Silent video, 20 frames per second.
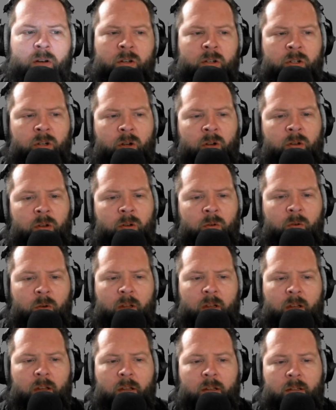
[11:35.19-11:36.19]
to show you
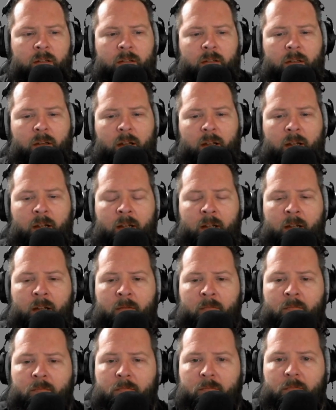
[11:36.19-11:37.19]
is,
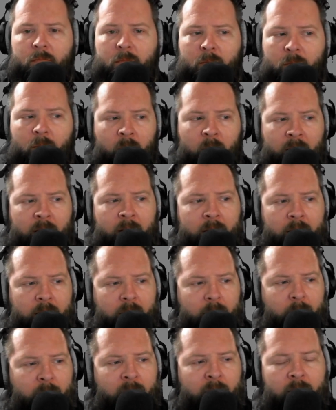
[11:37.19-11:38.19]
why I
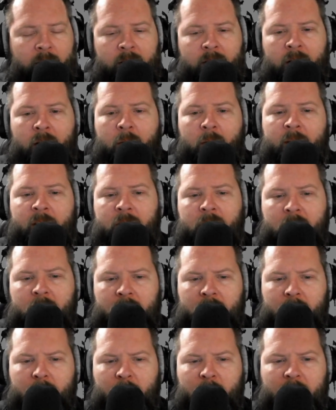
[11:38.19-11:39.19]
keep getting this error message
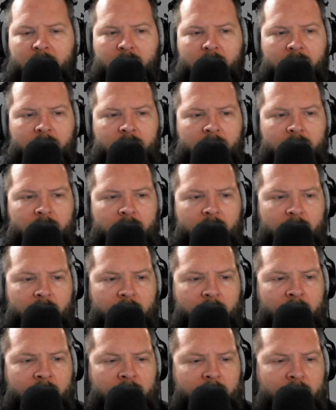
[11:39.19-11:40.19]
is because
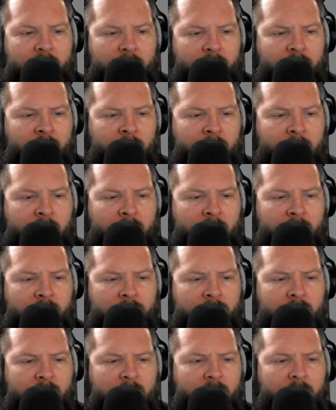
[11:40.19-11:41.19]
I guess I don't
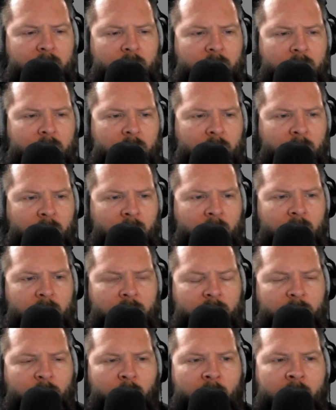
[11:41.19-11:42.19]
have a long
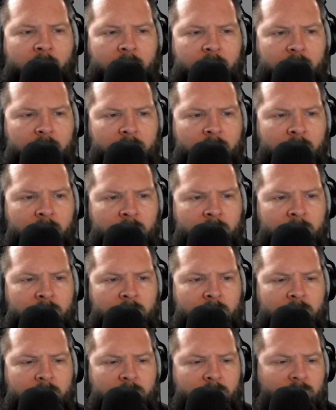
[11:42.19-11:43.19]
enough wait in
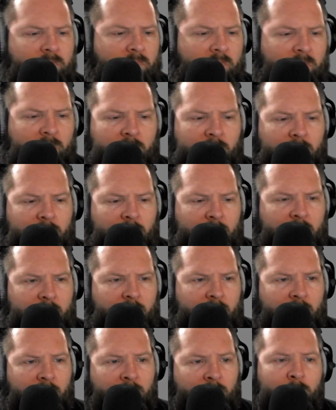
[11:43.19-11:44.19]
those, in
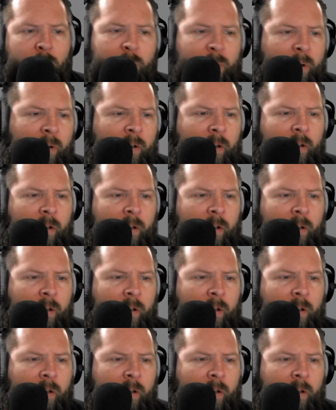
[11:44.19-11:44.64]
the loop.